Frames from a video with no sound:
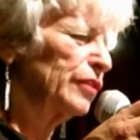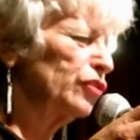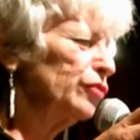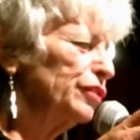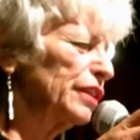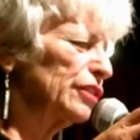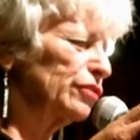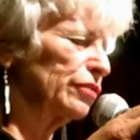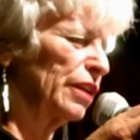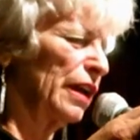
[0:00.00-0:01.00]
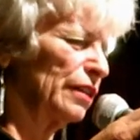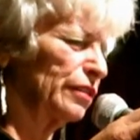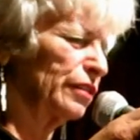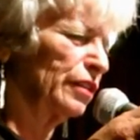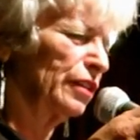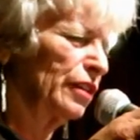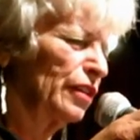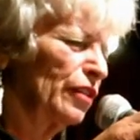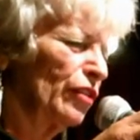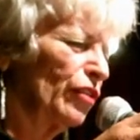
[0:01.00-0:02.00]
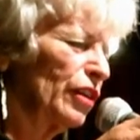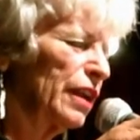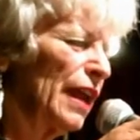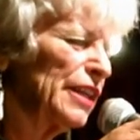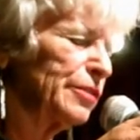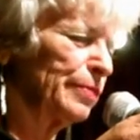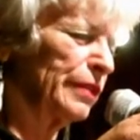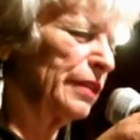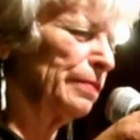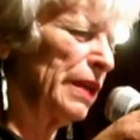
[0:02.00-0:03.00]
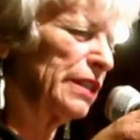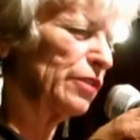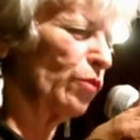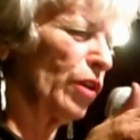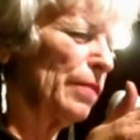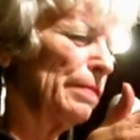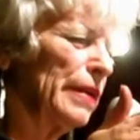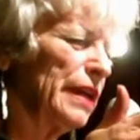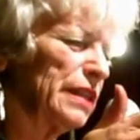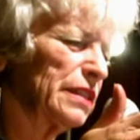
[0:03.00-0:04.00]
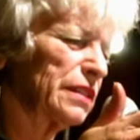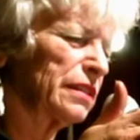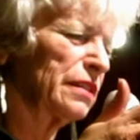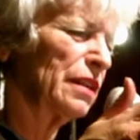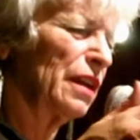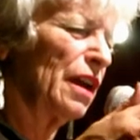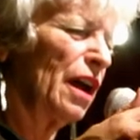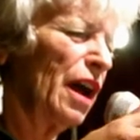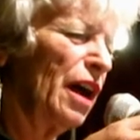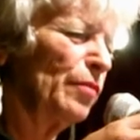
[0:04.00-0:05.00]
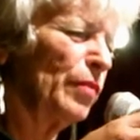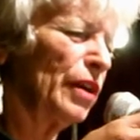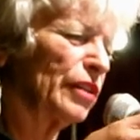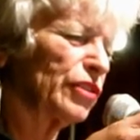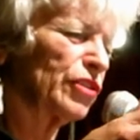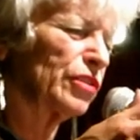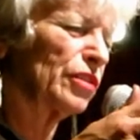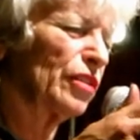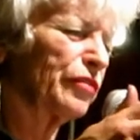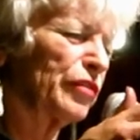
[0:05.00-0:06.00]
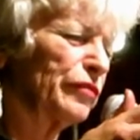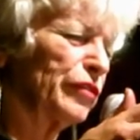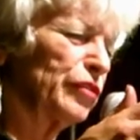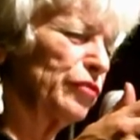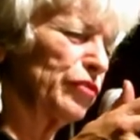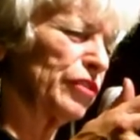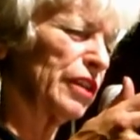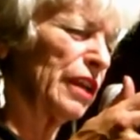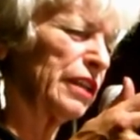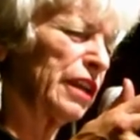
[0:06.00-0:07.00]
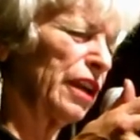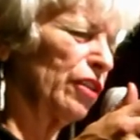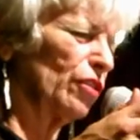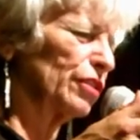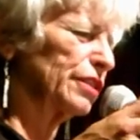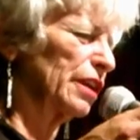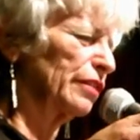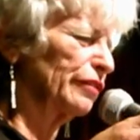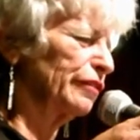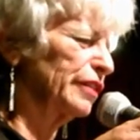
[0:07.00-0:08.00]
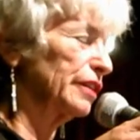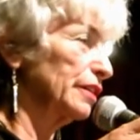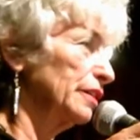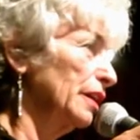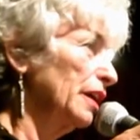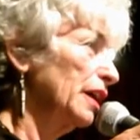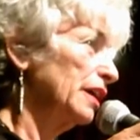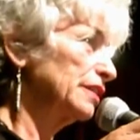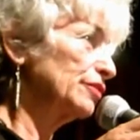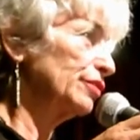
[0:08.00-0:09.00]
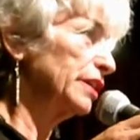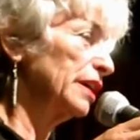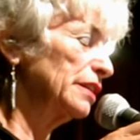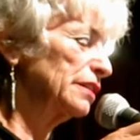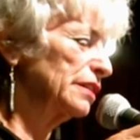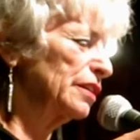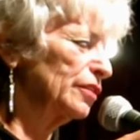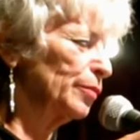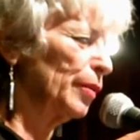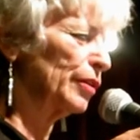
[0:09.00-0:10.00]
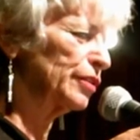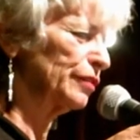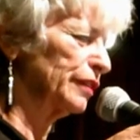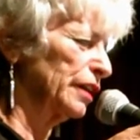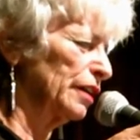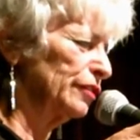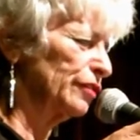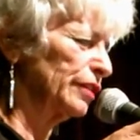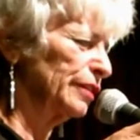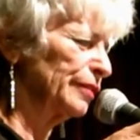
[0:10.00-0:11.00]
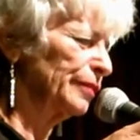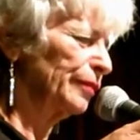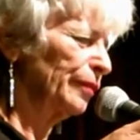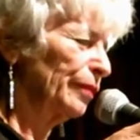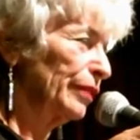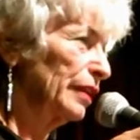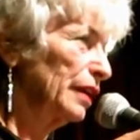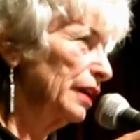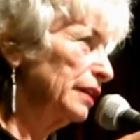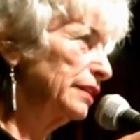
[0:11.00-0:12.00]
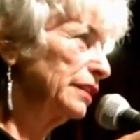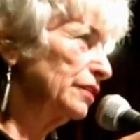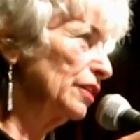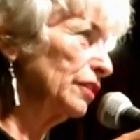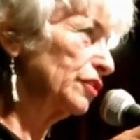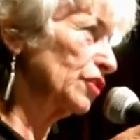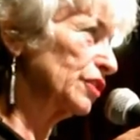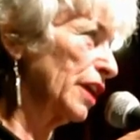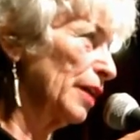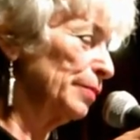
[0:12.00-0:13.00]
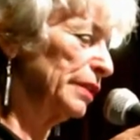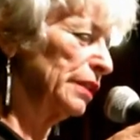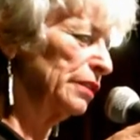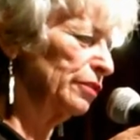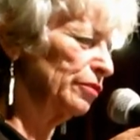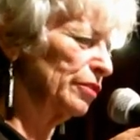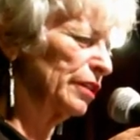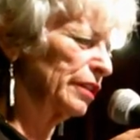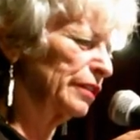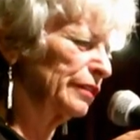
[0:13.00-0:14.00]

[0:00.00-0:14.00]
Two things stood out. Her classmates were amazed how much of confusion and chaos and fear it created in other parts of the country. It did not just happen in New York.